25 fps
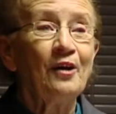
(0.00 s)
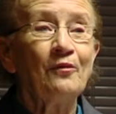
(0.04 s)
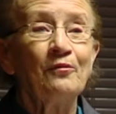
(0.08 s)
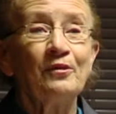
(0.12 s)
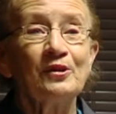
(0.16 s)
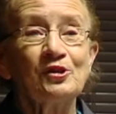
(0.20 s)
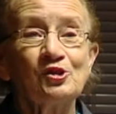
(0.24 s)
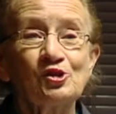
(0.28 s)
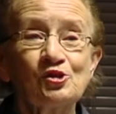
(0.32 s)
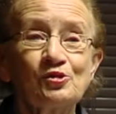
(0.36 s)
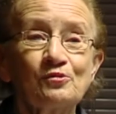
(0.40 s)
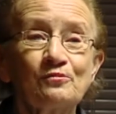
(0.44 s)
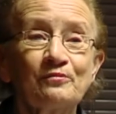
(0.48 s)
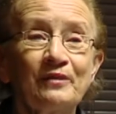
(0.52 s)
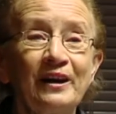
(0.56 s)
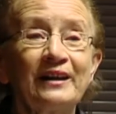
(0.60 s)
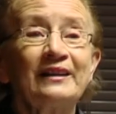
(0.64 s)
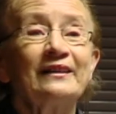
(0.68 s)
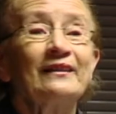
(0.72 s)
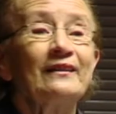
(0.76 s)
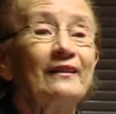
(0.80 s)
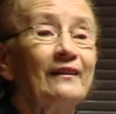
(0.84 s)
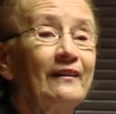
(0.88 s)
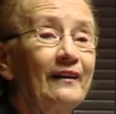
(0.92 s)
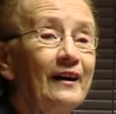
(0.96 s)
which
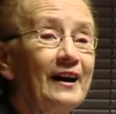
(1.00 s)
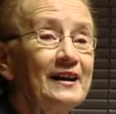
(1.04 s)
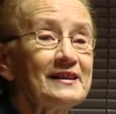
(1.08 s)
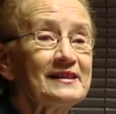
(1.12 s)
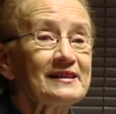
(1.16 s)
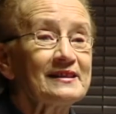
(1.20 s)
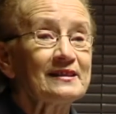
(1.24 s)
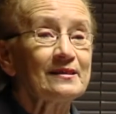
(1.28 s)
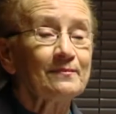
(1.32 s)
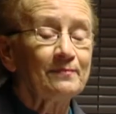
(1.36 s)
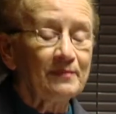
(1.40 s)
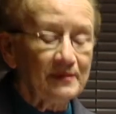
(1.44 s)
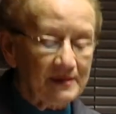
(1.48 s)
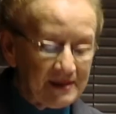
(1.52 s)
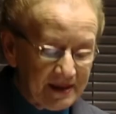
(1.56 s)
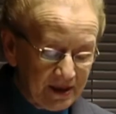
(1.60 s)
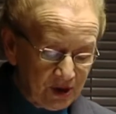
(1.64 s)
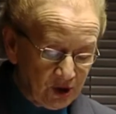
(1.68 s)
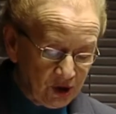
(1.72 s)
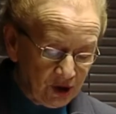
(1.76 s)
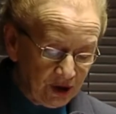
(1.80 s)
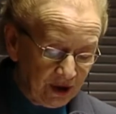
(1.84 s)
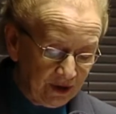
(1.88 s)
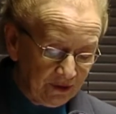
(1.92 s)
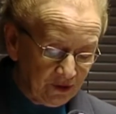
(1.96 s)
regularised the
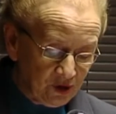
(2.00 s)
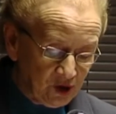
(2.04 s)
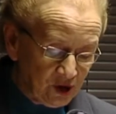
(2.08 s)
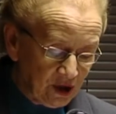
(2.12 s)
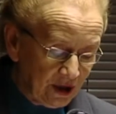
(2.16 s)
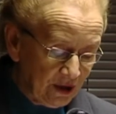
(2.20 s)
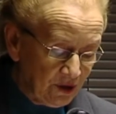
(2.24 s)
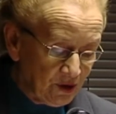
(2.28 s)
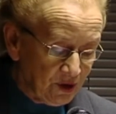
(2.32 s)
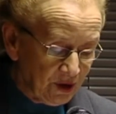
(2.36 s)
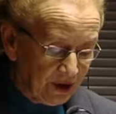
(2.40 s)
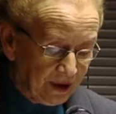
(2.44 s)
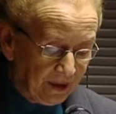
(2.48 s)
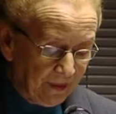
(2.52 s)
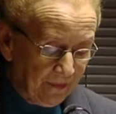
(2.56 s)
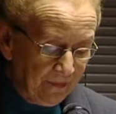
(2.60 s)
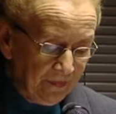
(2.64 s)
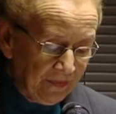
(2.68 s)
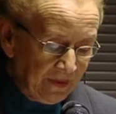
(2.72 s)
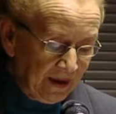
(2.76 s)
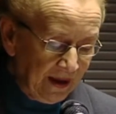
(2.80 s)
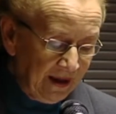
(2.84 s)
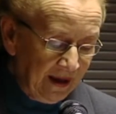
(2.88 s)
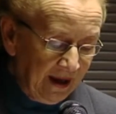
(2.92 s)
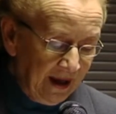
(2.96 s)
position of children
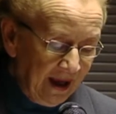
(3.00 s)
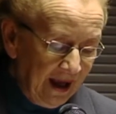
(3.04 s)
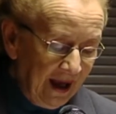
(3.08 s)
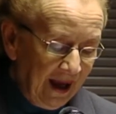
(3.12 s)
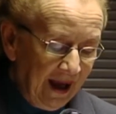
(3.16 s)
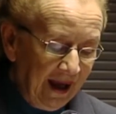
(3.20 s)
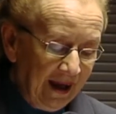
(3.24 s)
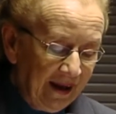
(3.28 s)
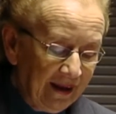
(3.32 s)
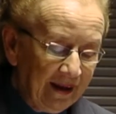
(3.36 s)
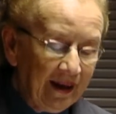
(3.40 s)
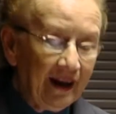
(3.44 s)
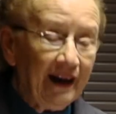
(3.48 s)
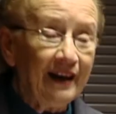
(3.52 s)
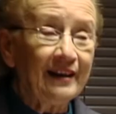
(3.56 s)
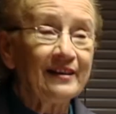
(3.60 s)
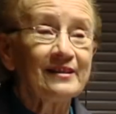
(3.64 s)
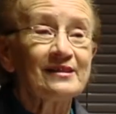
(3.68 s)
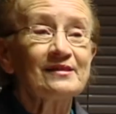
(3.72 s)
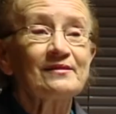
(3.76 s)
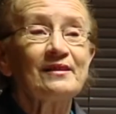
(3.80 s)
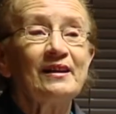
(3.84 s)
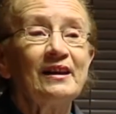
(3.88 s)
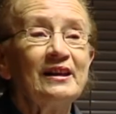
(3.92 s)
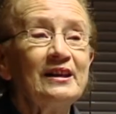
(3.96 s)

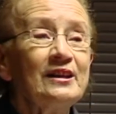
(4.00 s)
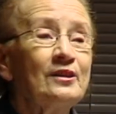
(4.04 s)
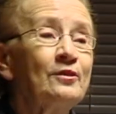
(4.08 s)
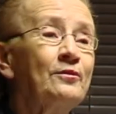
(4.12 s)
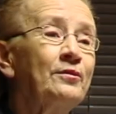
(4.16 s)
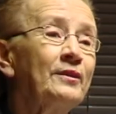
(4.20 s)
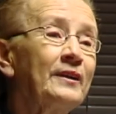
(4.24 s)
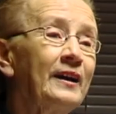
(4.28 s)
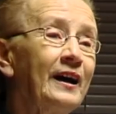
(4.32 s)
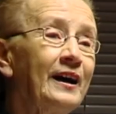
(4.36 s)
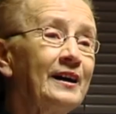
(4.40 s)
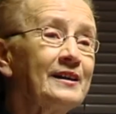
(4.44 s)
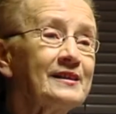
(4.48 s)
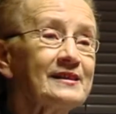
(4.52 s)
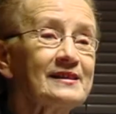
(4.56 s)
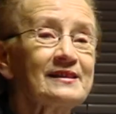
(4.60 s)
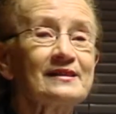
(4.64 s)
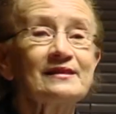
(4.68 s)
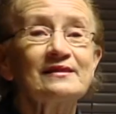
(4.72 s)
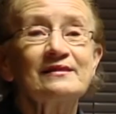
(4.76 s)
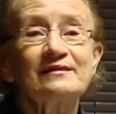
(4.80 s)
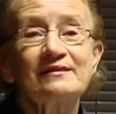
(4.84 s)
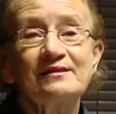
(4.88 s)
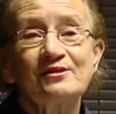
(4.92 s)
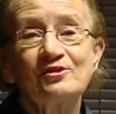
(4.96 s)
and
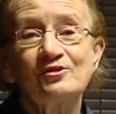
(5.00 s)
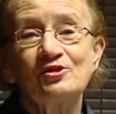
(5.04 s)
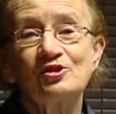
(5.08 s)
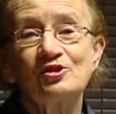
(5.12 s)
equalised